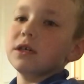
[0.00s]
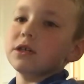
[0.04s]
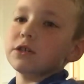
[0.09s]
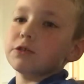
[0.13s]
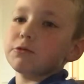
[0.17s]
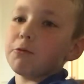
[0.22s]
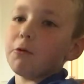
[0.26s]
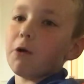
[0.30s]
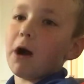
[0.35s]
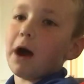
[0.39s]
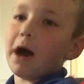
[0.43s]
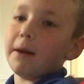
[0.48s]

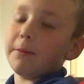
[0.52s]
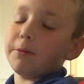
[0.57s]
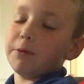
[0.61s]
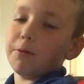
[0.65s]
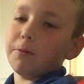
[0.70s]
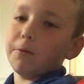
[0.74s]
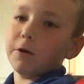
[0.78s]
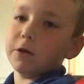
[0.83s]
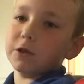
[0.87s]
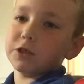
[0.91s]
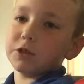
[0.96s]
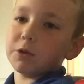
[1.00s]
So what
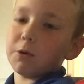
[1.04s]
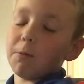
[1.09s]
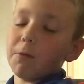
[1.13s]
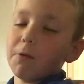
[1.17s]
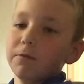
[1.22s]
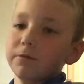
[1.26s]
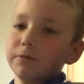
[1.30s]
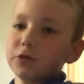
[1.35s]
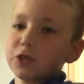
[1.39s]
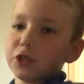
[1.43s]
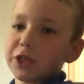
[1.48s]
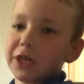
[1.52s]
happened was
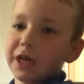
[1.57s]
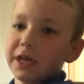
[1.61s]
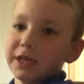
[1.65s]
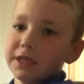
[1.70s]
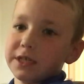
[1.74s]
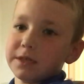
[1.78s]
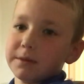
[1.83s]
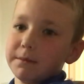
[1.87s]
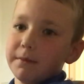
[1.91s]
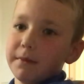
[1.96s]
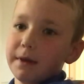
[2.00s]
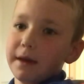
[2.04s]
someone was
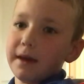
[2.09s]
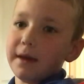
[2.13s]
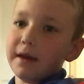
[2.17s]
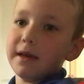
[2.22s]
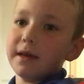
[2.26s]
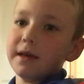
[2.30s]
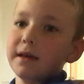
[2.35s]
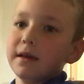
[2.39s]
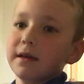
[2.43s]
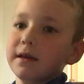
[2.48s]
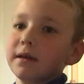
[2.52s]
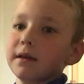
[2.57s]
chasing me.